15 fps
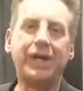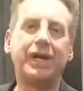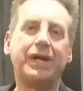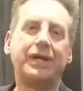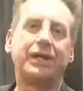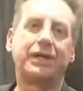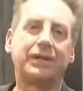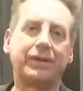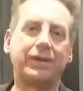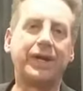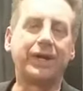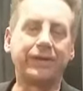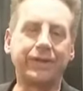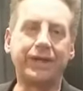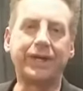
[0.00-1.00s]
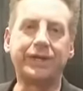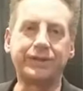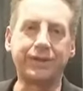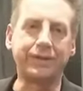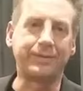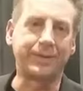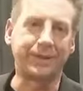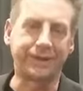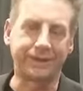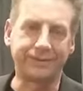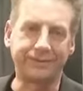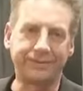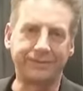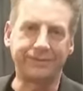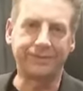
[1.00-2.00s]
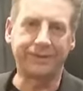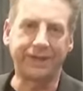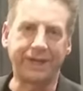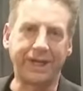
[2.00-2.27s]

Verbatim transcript: I learned how to engage the human heart and how to